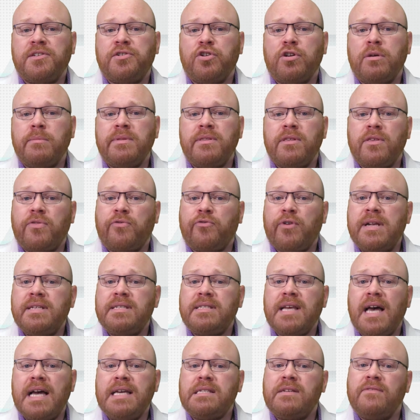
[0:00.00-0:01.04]
determine the thread
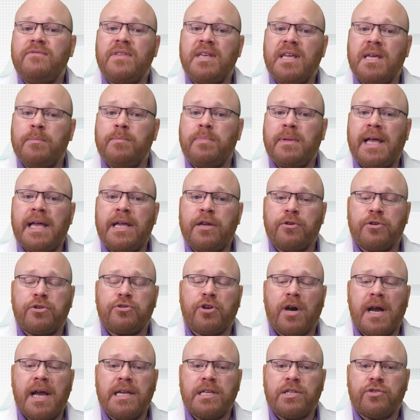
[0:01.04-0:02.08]
size of the implant you're
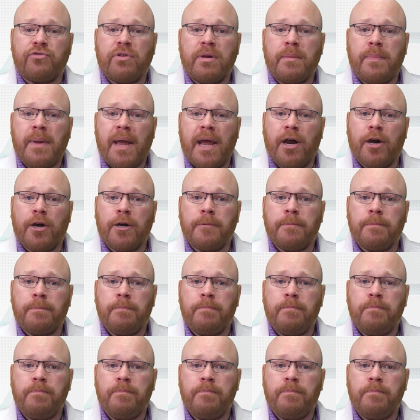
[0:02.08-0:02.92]
trying to repair.